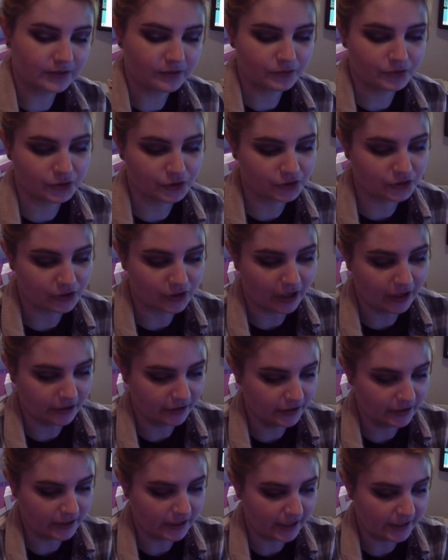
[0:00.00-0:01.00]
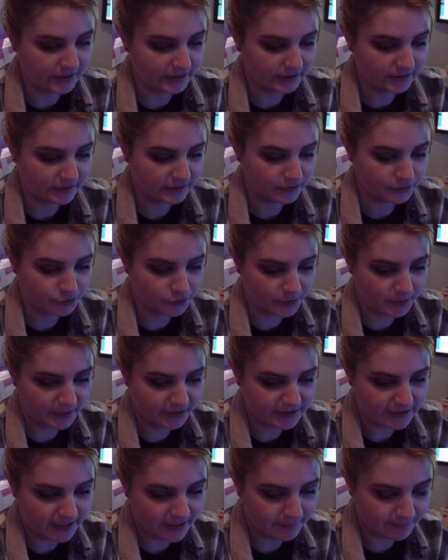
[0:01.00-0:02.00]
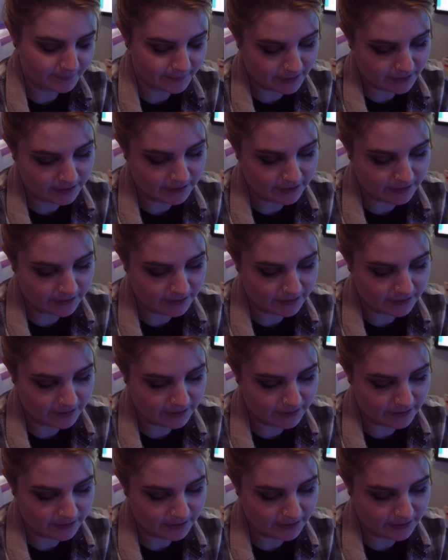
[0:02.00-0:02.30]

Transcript: It was just not good. I didn't enjoy my time.